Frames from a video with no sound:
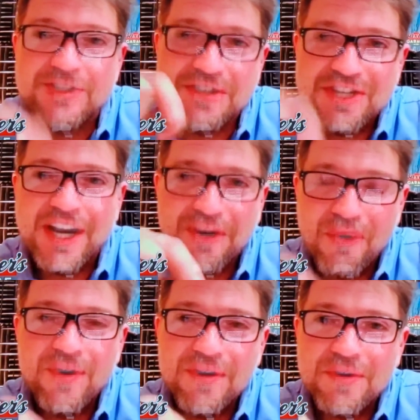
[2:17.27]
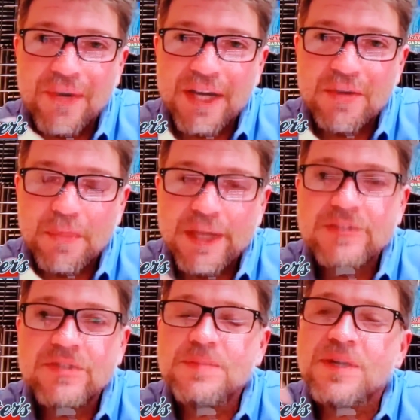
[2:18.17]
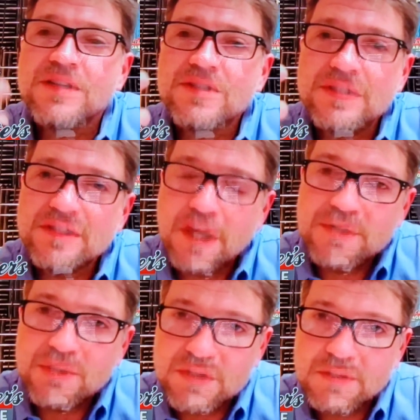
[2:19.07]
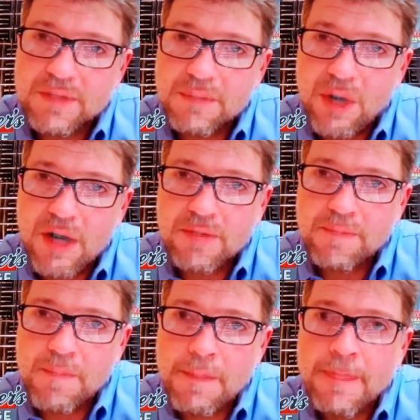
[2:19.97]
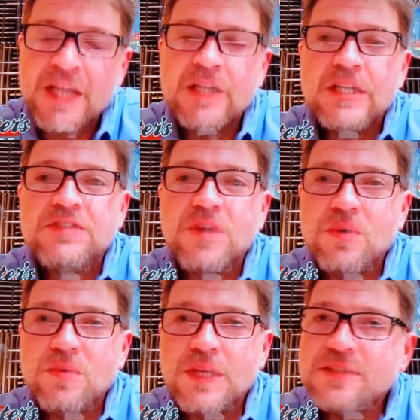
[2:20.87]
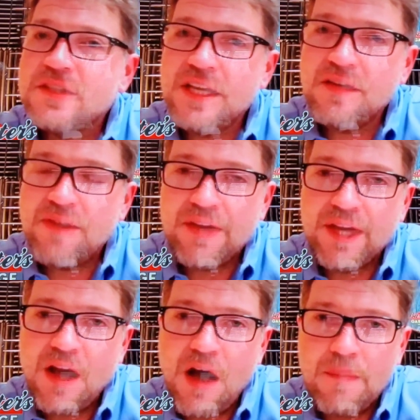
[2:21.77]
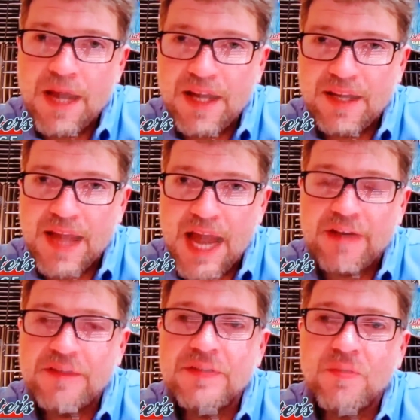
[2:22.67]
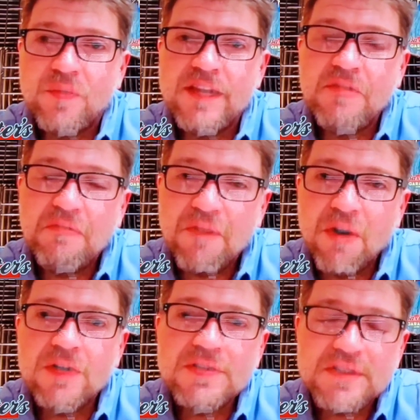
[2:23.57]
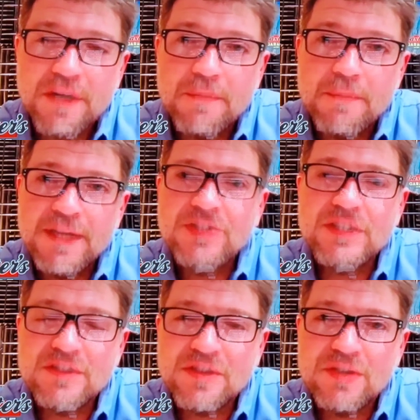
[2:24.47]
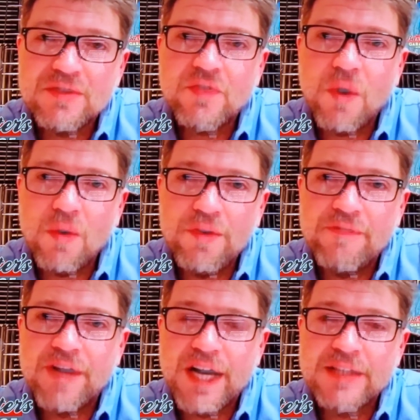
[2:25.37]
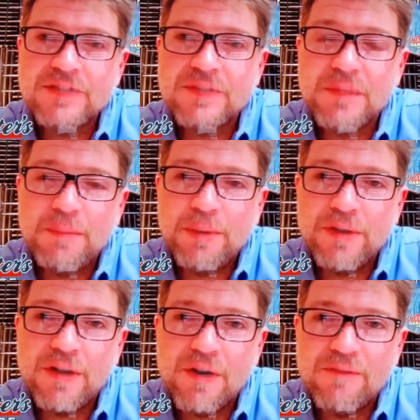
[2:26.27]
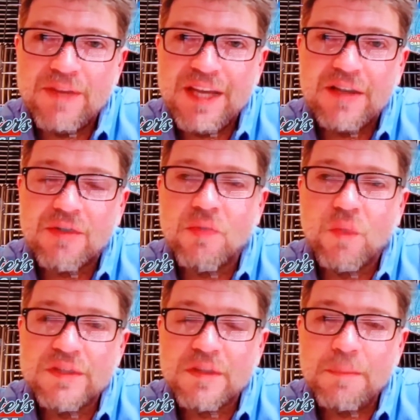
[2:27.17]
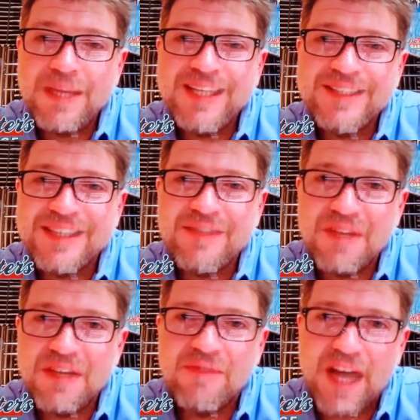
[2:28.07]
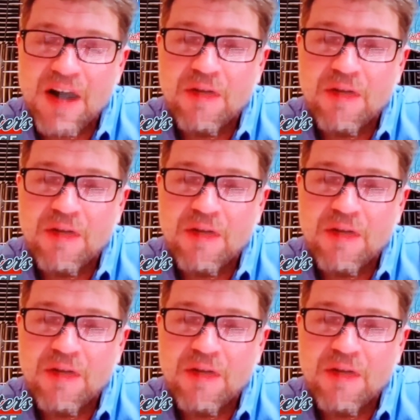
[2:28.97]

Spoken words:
check your oil on a regular basis because consumption was a big problem. So let's think of how they combated that. The first emissions control device to be put on a vehicle was a PCV valve.